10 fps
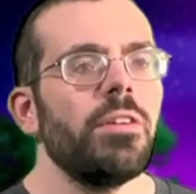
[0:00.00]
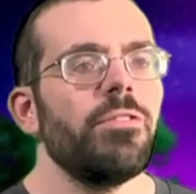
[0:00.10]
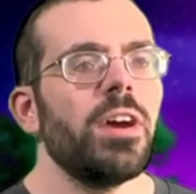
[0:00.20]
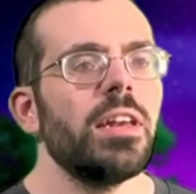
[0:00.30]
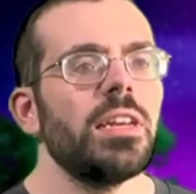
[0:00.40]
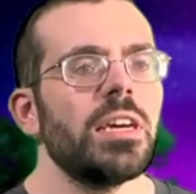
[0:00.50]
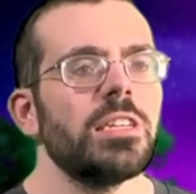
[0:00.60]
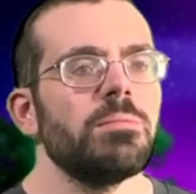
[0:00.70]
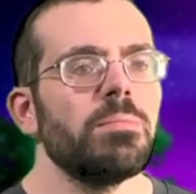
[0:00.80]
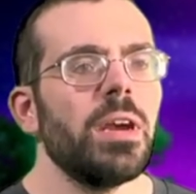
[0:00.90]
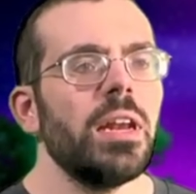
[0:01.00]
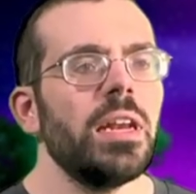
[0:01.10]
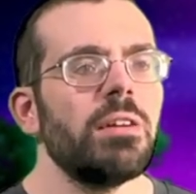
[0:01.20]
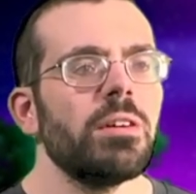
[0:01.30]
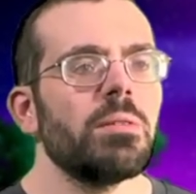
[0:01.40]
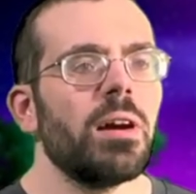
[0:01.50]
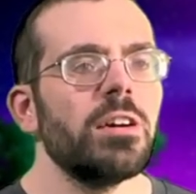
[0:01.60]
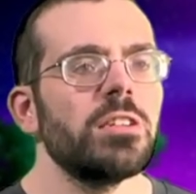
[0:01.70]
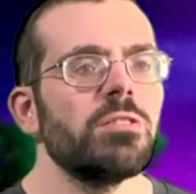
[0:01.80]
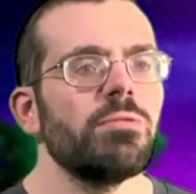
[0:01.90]
Phantasmania
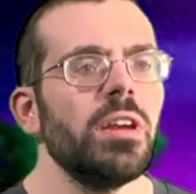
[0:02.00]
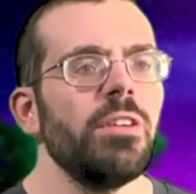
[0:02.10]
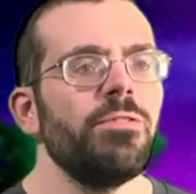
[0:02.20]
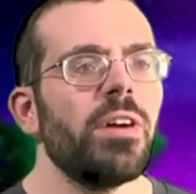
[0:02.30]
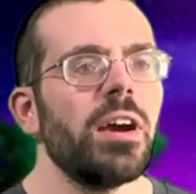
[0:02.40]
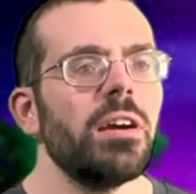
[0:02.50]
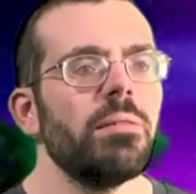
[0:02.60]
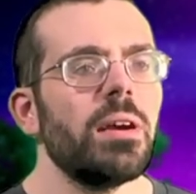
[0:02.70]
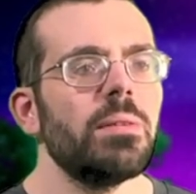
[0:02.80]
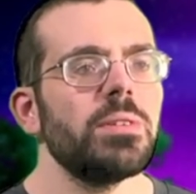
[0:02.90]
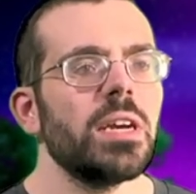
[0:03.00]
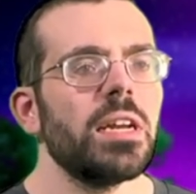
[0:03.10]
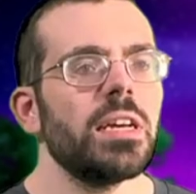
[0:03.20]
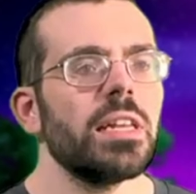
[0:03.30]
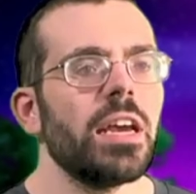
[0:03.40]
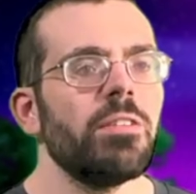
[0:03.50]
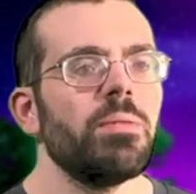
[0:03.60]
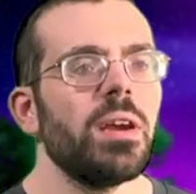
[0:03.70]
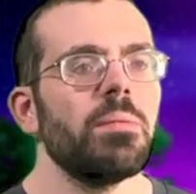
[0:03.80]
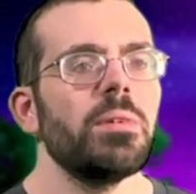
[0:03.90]
requires 3 fire pips and a life
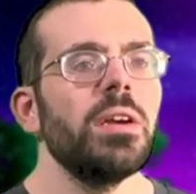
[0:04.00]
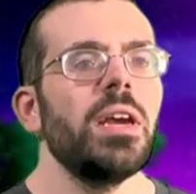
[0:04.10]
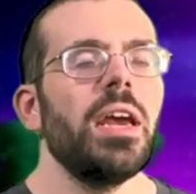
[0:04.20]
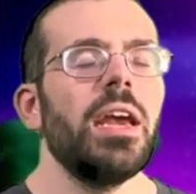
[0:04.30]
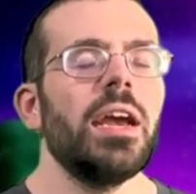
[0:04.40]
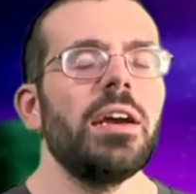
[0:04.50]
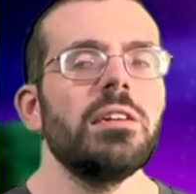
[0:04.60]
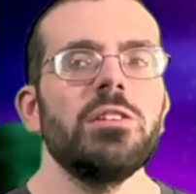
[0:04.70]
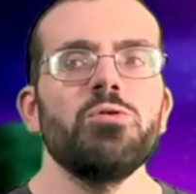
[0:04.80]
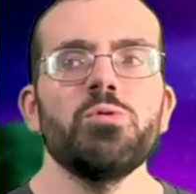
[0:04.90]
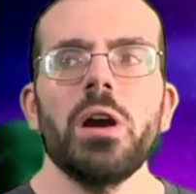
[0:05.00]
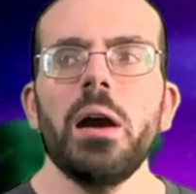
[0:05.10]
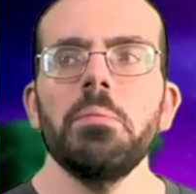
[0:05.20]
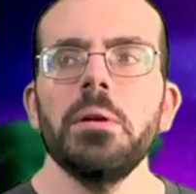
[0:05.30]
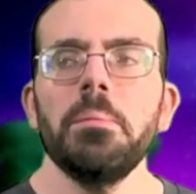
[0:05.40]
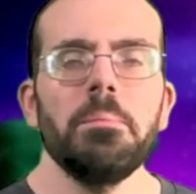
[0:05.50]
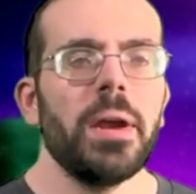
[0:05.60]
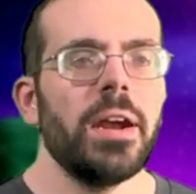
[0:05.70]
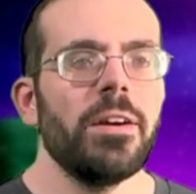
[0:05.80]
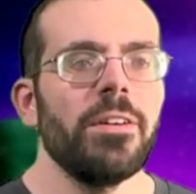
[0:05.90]
pip. And Drop
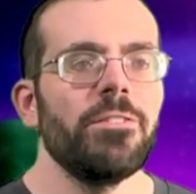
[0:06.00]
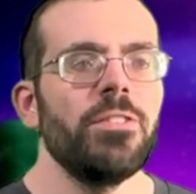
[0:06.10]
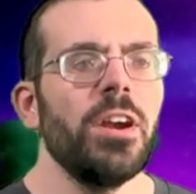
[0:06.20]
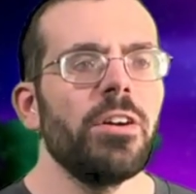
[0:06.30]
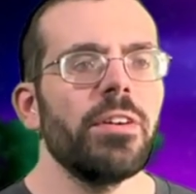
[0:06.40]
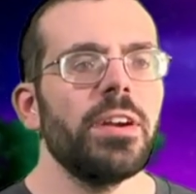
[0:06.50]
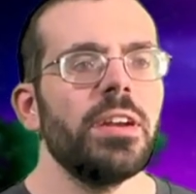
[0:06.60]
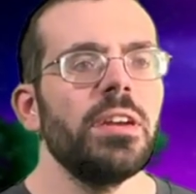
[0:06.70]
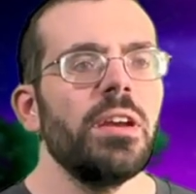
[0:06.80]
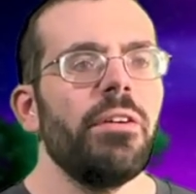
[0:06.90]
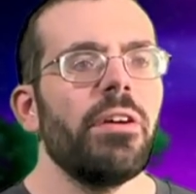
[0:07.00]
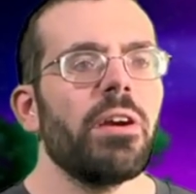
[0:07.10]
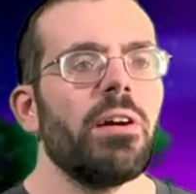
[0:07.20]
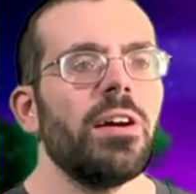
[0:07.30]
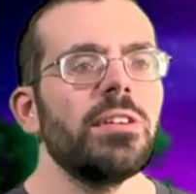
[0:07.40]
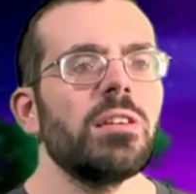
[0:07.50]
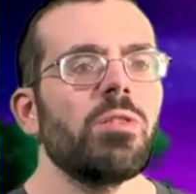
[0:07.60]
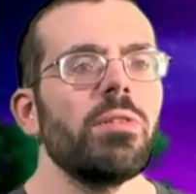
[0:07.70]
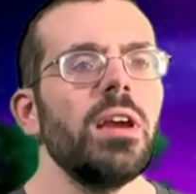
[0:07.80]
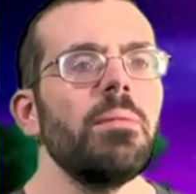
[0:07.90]
Bear Fury requires
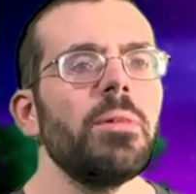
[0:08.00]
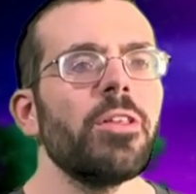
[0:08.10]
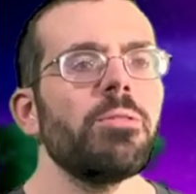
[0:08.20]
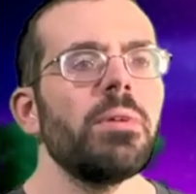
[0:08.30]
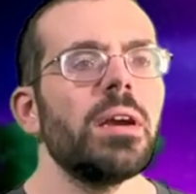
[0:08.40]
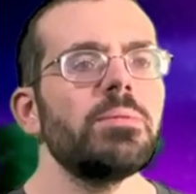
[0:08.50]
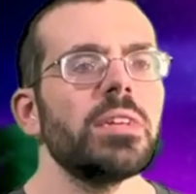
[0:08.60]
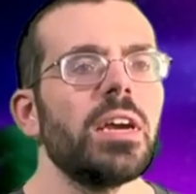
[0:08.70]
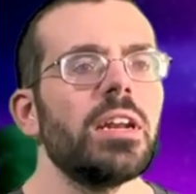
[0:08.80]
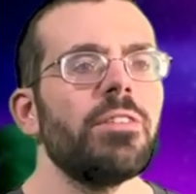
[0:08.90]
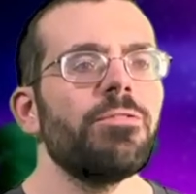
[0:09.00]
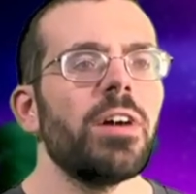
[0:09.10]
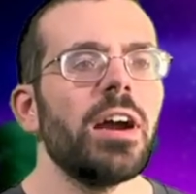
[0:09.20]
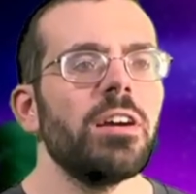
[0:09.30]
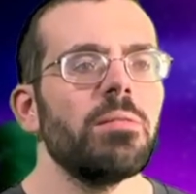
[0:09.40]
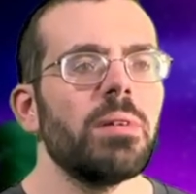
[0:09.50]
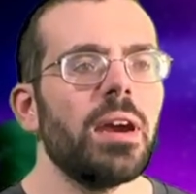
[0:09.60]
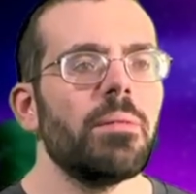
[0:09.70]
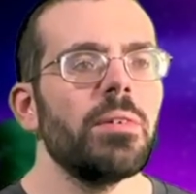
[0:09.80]
3 myth pips and a fire pip.